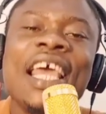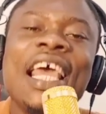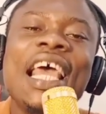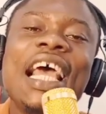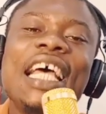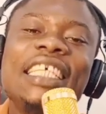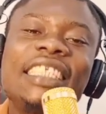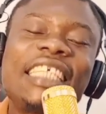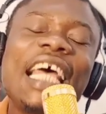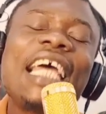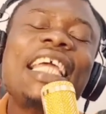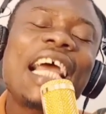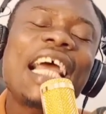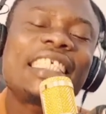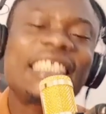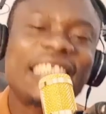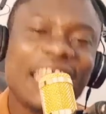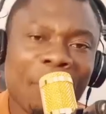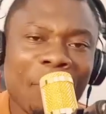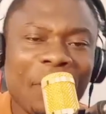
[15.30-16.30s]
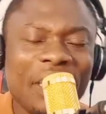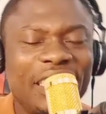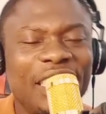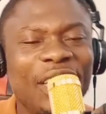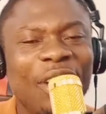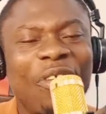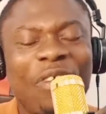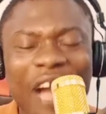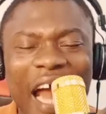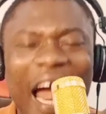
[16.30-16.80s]
say, you say, Michy
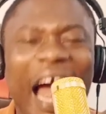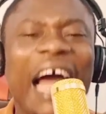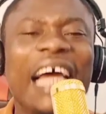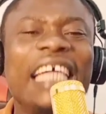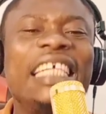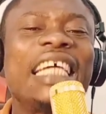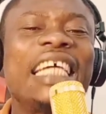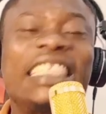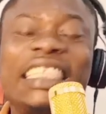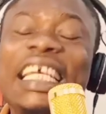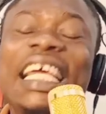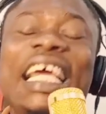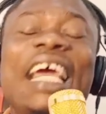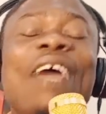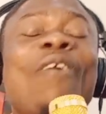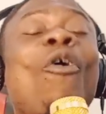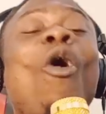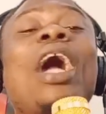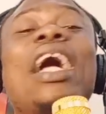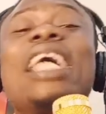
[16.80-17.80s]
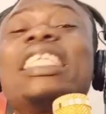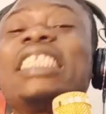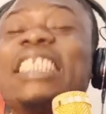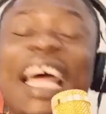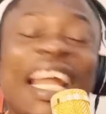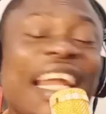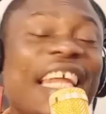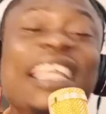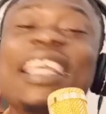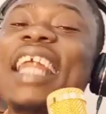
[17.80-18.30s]
cry, you say, walk a
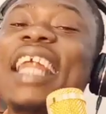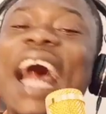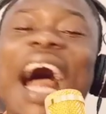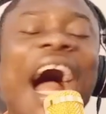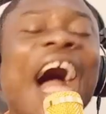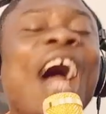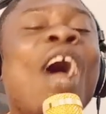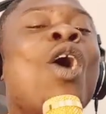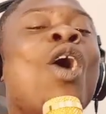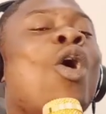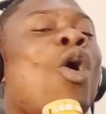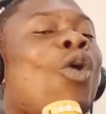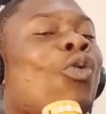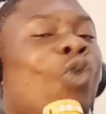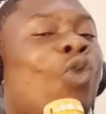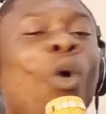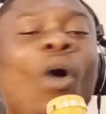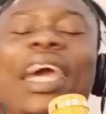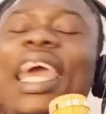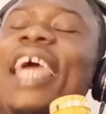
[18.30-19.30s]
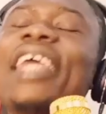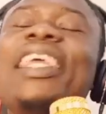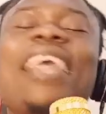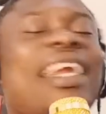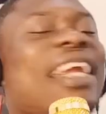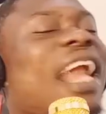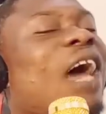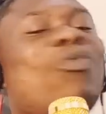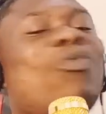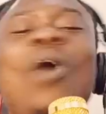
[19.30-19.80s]
sending in a cocaine and
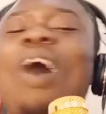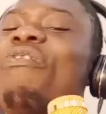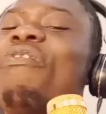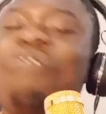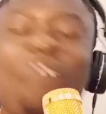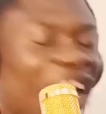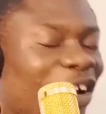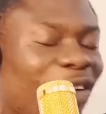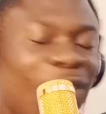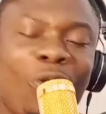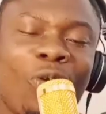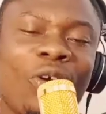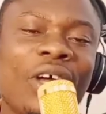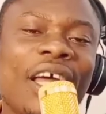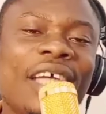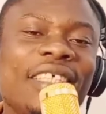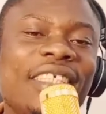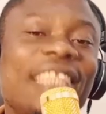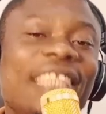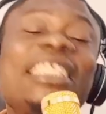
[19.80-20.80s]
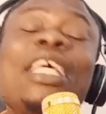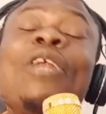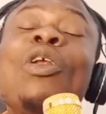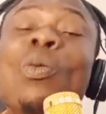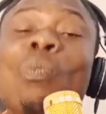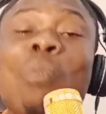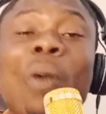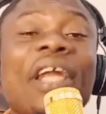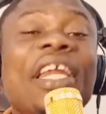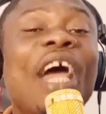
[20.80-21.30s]
now what funnel, you say, no
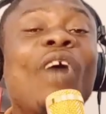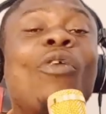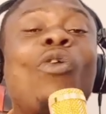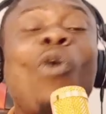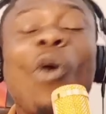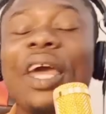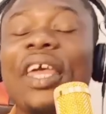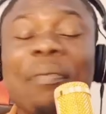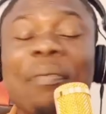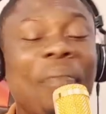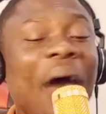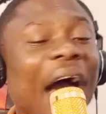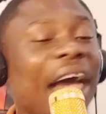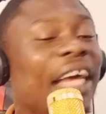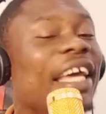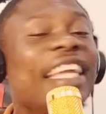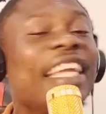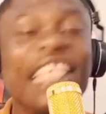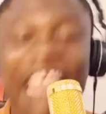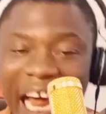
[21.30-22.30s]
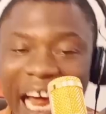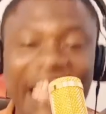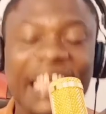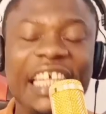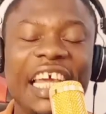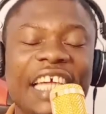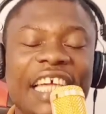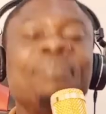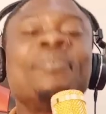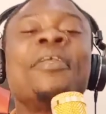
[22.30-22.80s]
bonnet call him by him in
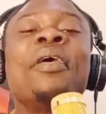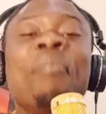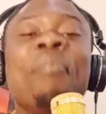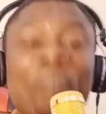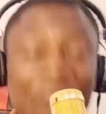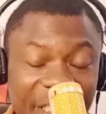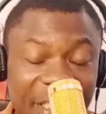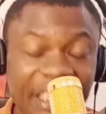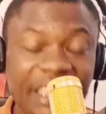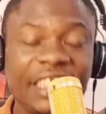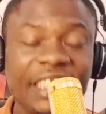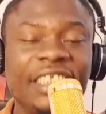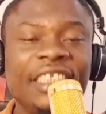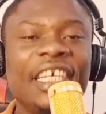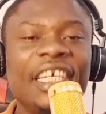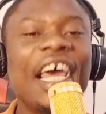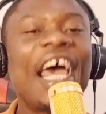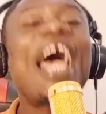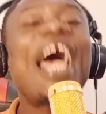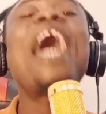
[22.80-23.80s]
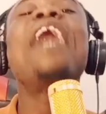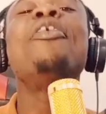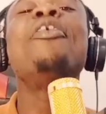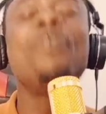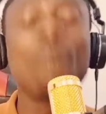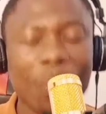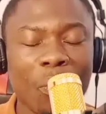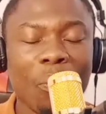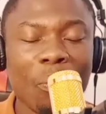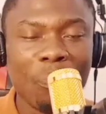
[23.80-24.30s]
Adia, Michy, and
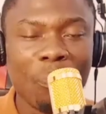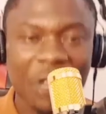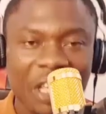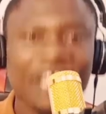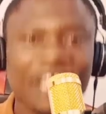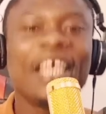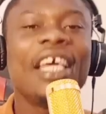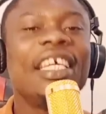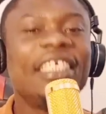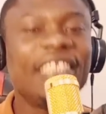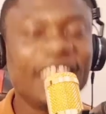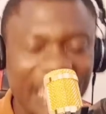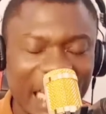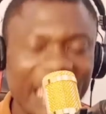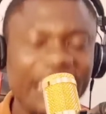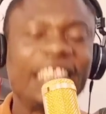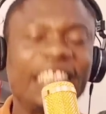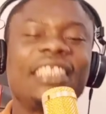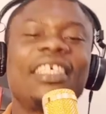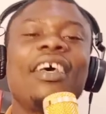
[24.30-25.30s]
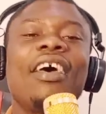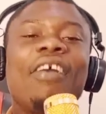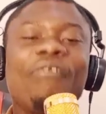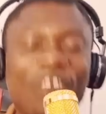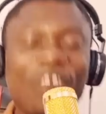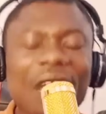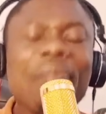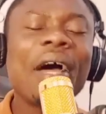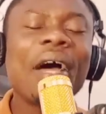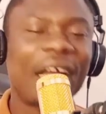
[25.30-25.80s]
Numbi, yes.
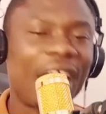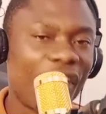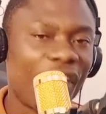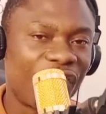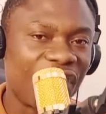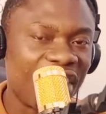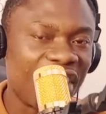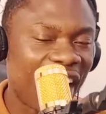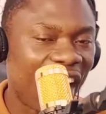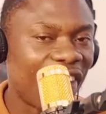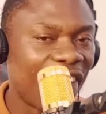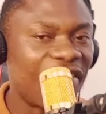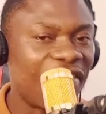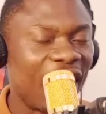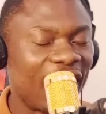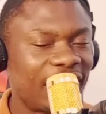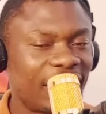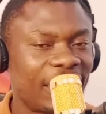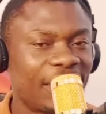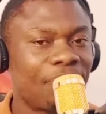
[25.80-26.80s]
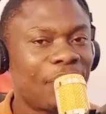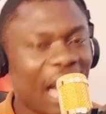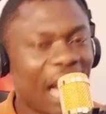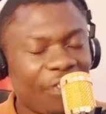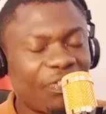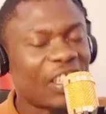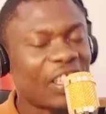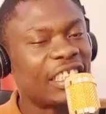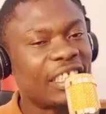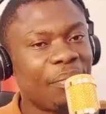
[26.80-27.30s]
Fela Makafui, I reacted
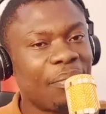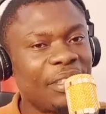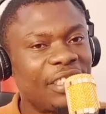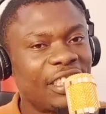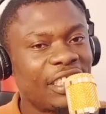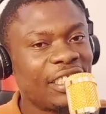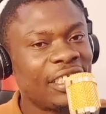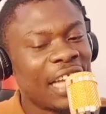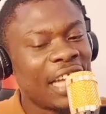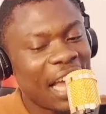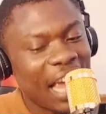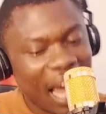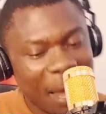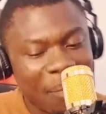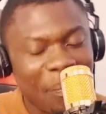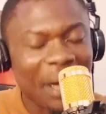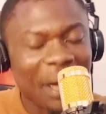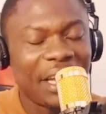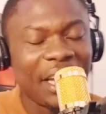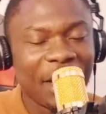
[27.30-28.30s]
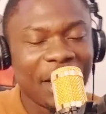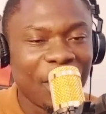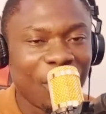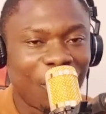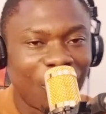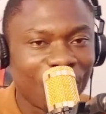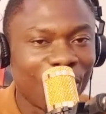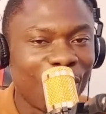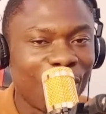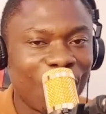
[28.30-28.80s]
after say Michy, Ebedi,
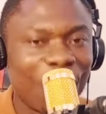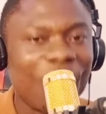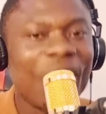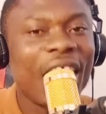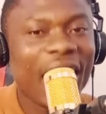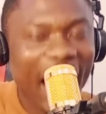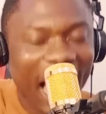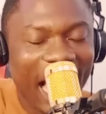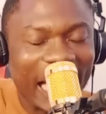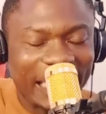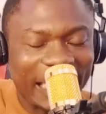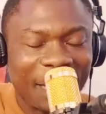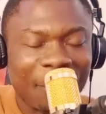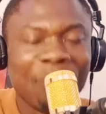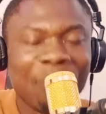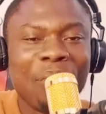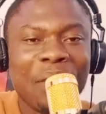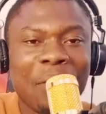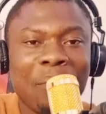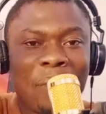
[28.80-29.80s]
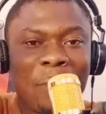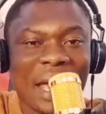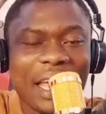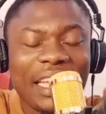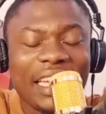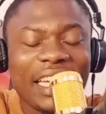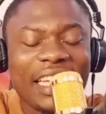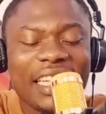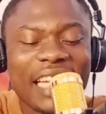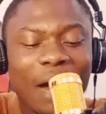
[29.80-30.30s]
Nikunu, Atom, me baying
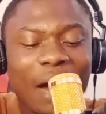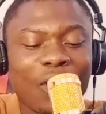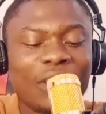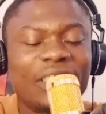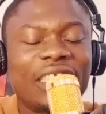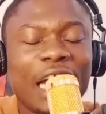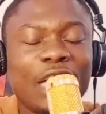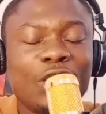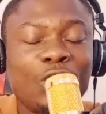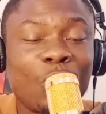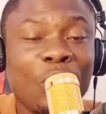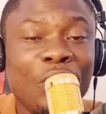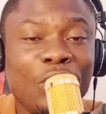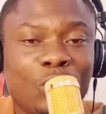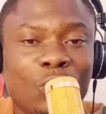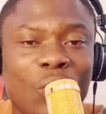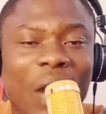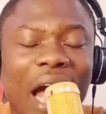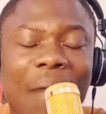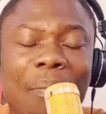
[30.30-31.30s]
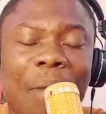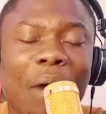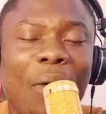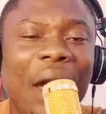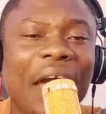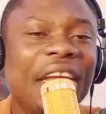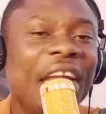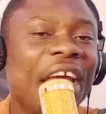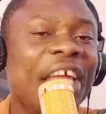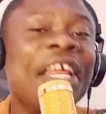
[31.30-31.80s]
in our side show you so I'm a
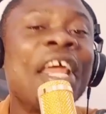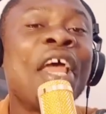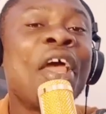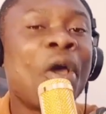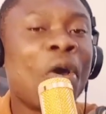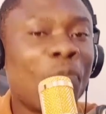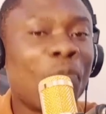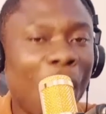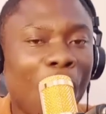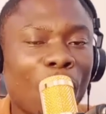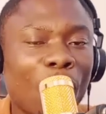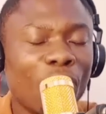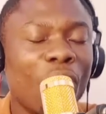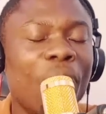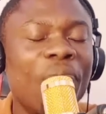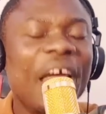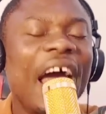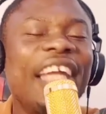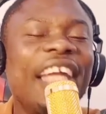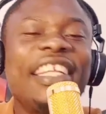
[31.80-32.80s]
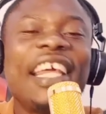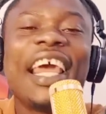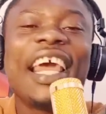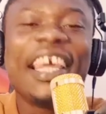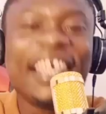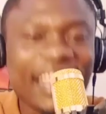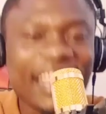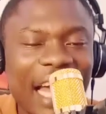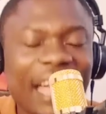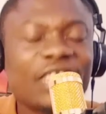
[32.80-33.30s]
wide day. One will be a day.
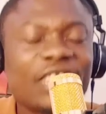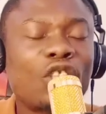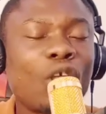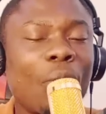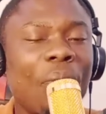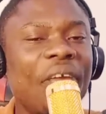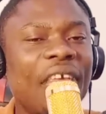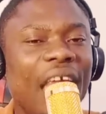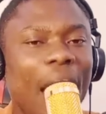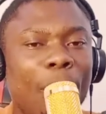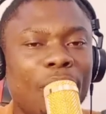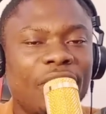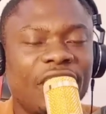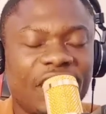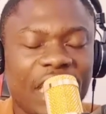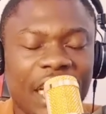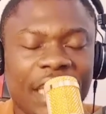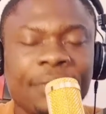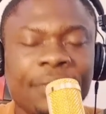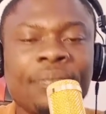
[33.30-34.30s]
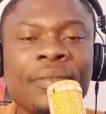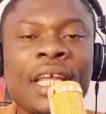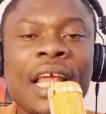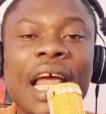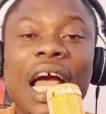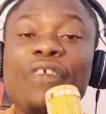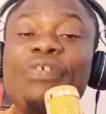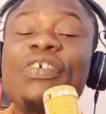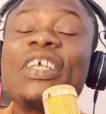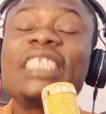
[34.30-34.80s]
Yan is so being able to say, I
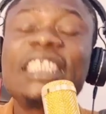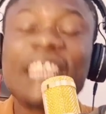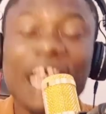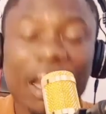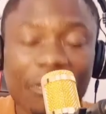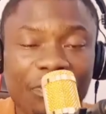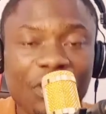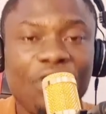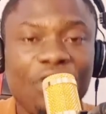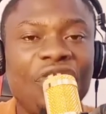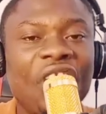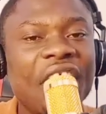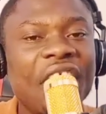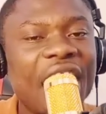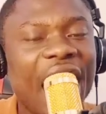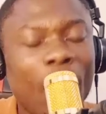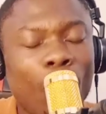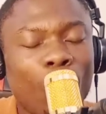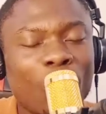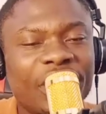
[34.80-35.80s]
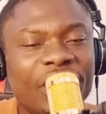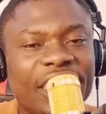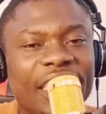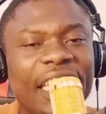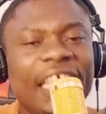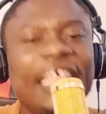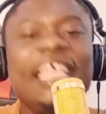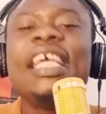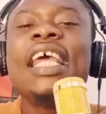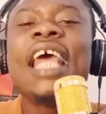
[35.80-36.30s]
shall start video. I could
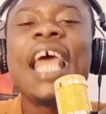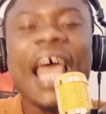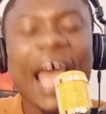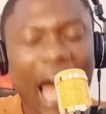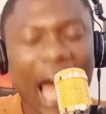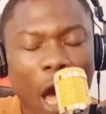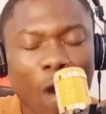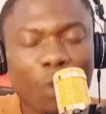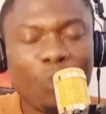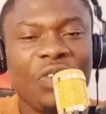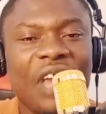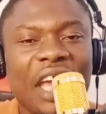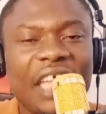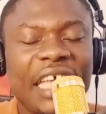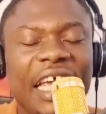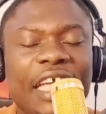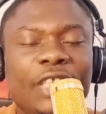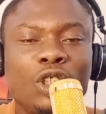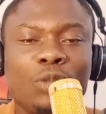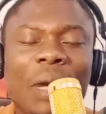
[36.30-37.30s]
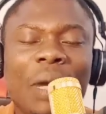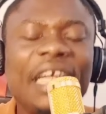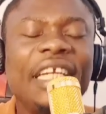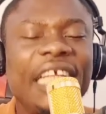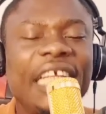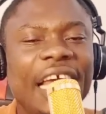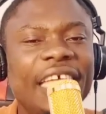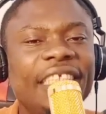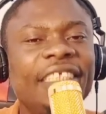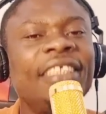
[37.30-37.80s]
see a year,
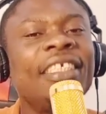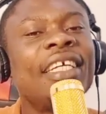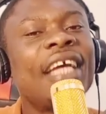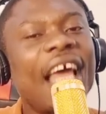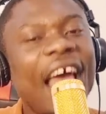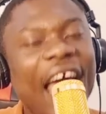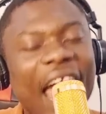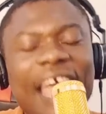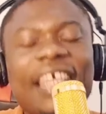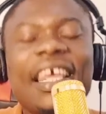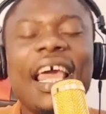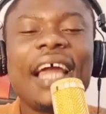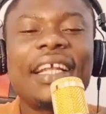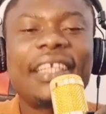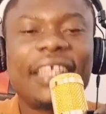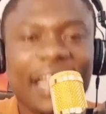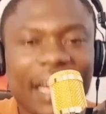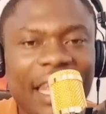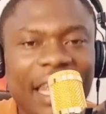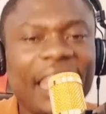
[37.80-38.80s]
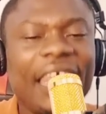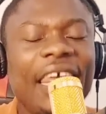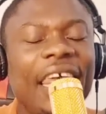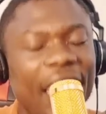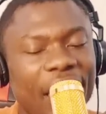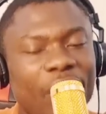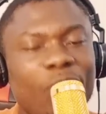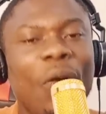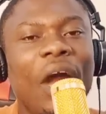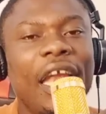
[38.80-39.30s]
Jimmy, a year, 3
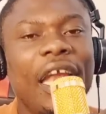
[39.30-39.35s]
in 1